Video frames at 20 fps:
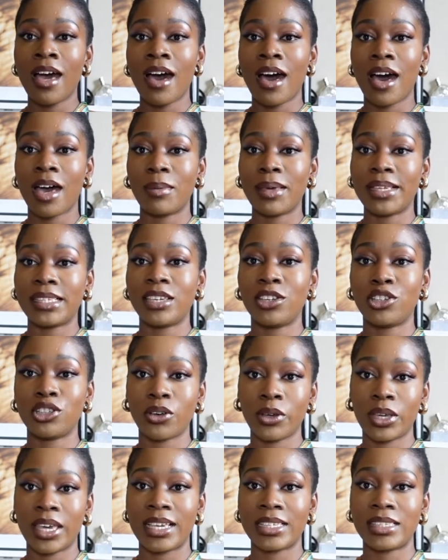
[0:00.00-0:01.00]
I basically
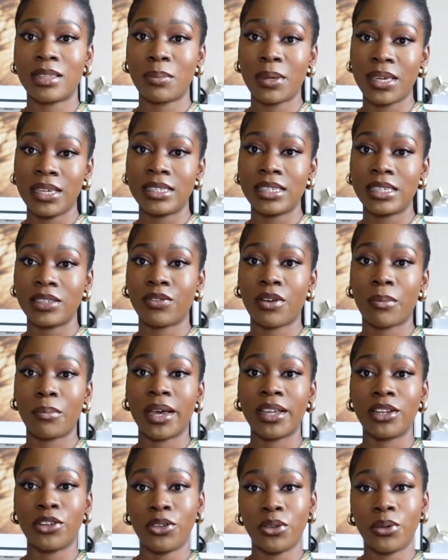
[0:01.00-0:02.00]
showcase the pieces from
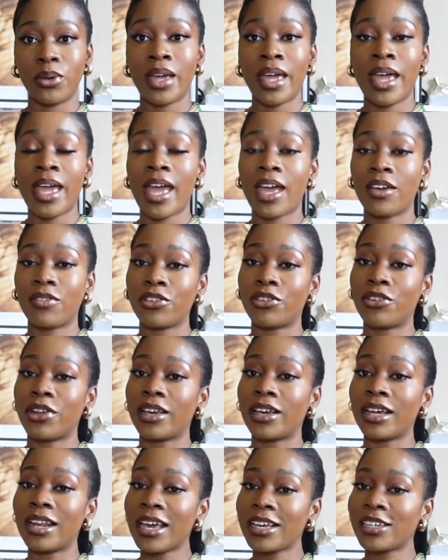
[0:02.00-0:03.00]
my new Evergreen
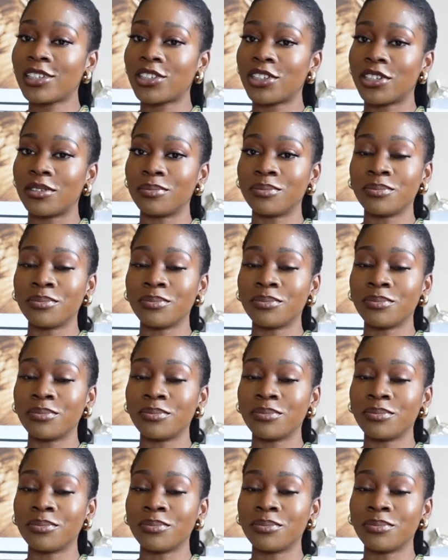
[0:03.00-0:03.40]
collection.